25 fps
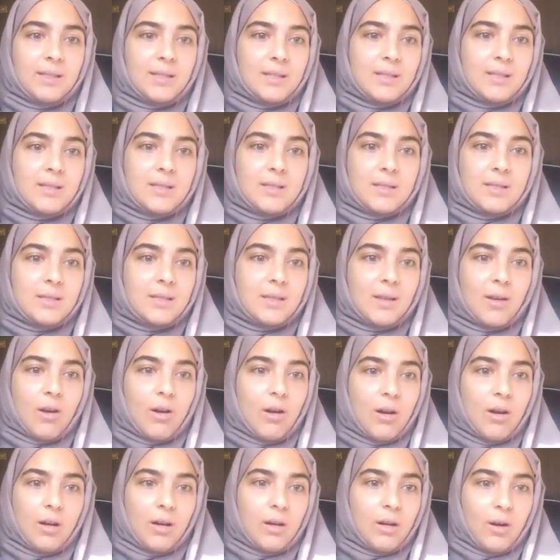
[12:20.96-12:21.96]

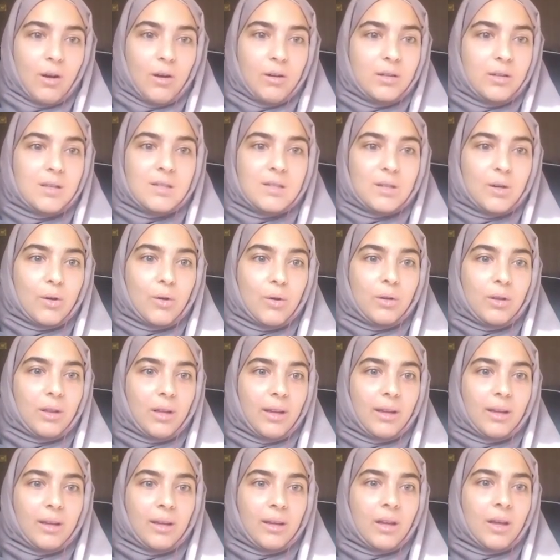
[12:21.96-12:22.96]

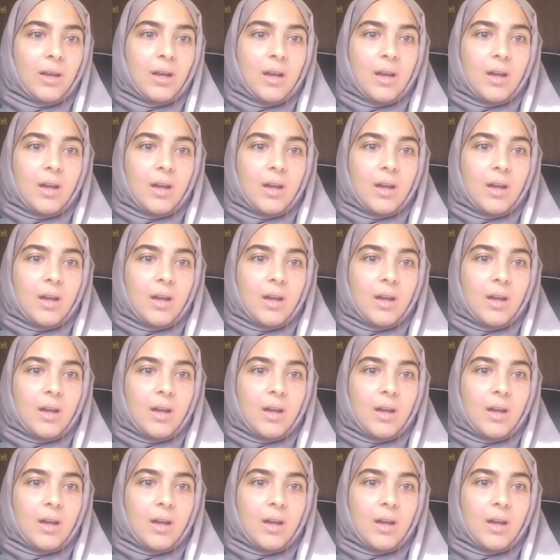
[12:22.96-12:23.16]
No words are spoken by the person on screen.